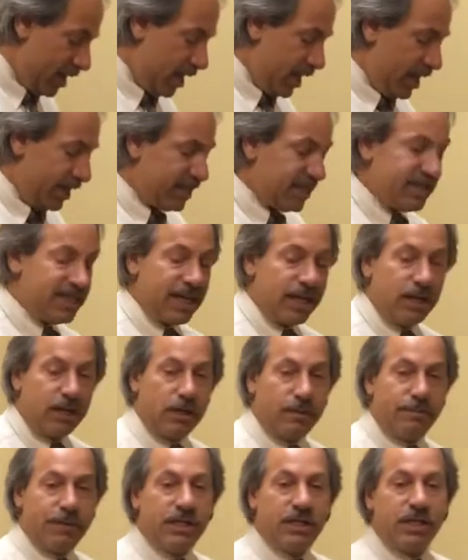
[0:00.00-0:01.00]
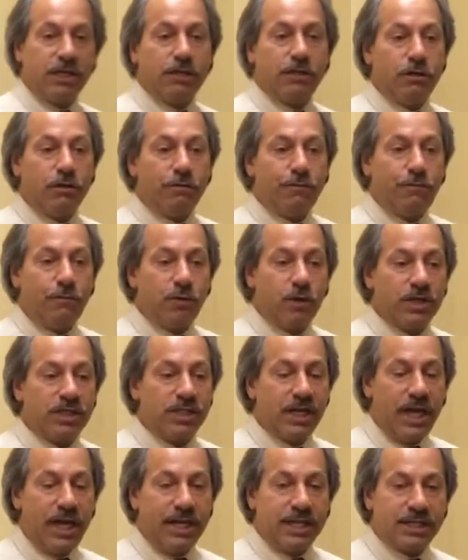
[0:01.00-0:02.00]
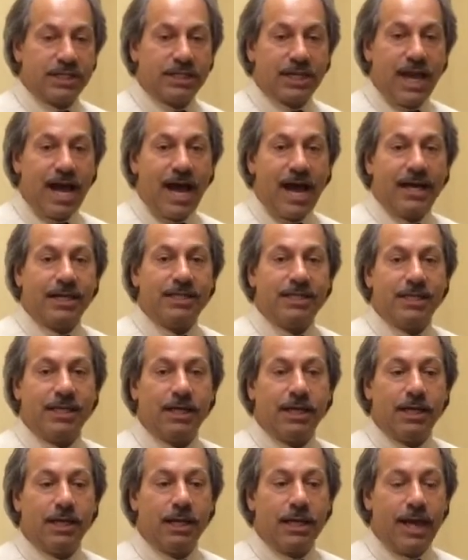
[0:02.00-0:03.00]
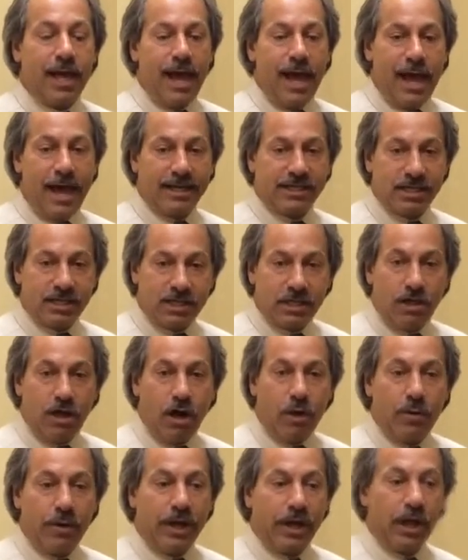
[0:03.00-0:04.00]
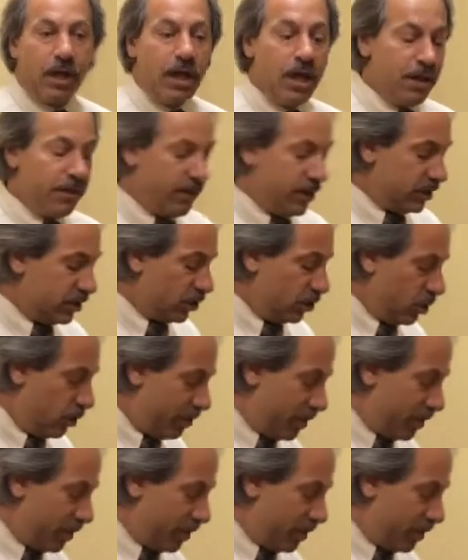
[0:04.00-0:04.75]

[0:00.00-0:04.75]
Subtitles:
it's set on a particular force and it's constant as it's going. There's